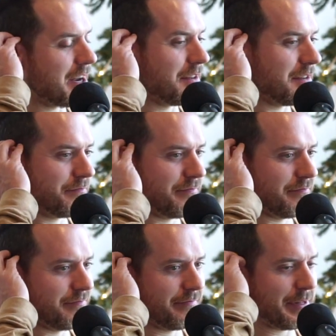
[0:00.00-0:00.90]
into
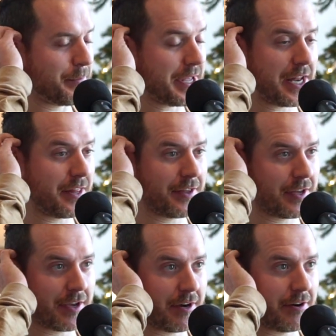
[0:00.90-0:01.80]
flipping
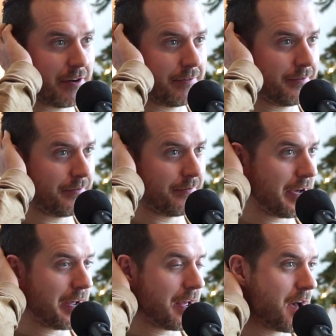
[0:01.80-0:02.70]
anything. I don't know.
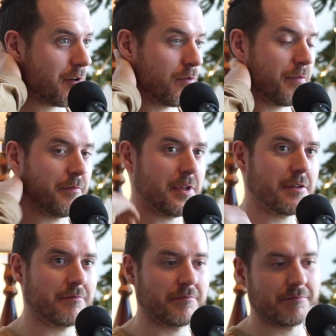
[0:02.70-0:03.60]
I
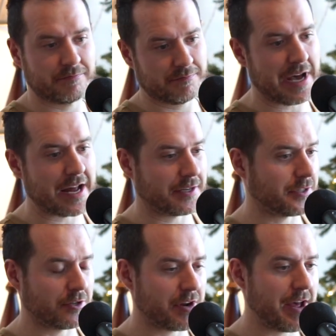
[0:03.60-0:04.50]

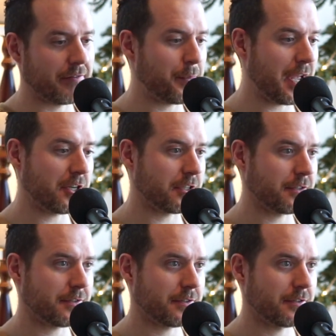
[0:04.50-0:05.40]
honestly don't have the
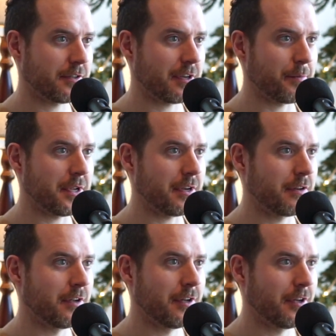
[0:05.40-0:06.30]
patience. I mean,
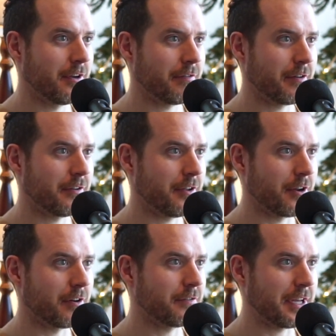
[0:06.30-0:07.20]
you
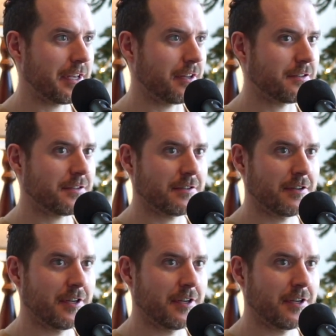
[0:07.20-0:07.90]
know, like it's